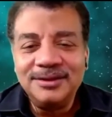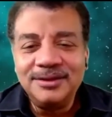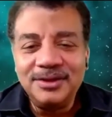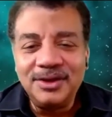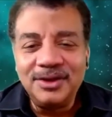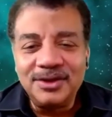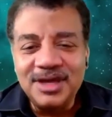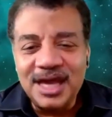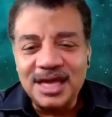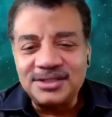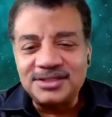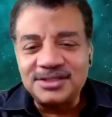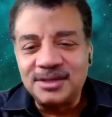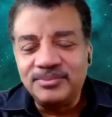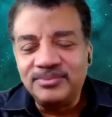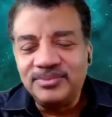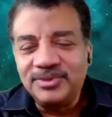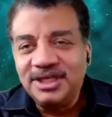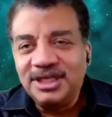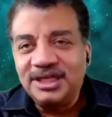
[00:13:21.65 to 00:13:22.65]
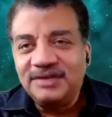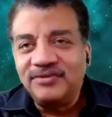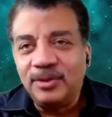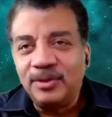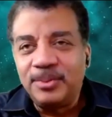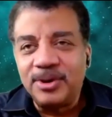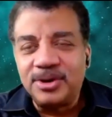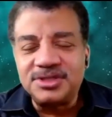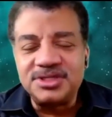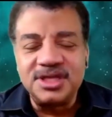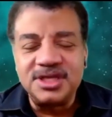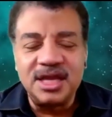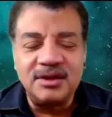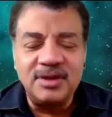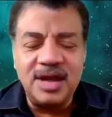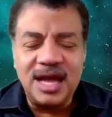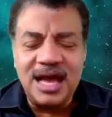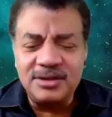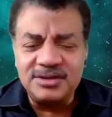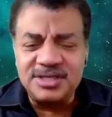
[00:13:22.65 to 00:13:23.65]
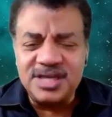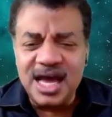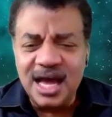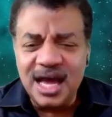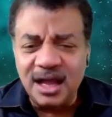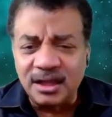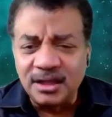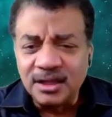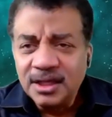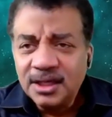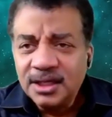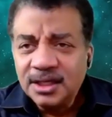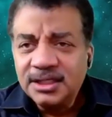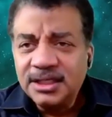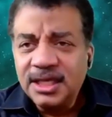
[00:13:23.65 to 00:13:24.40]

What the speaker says: you ask some evil person, "How's hell?"